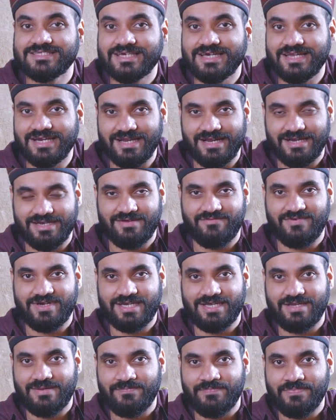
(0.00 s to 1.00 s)

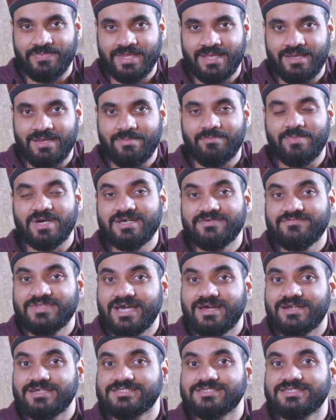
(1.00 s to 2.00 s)
creativity. But if
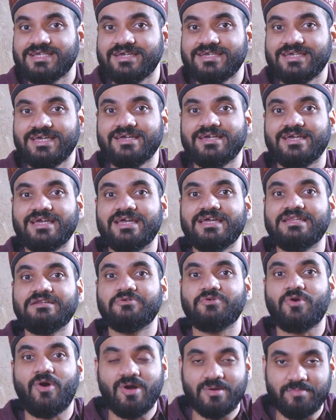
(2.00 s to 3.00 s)
there is thinking in
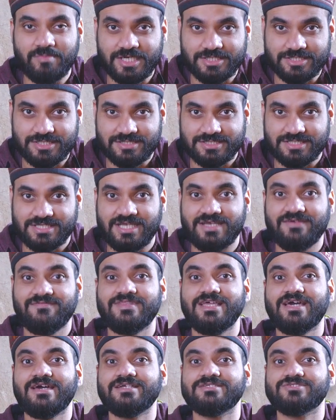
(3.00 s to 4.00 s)
wrong measures, if
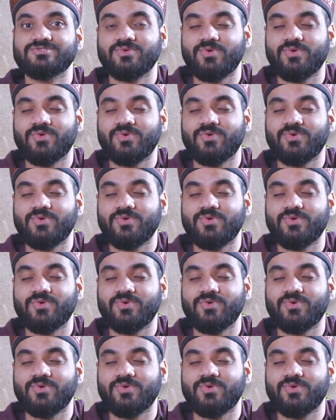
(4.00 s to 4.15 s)
there is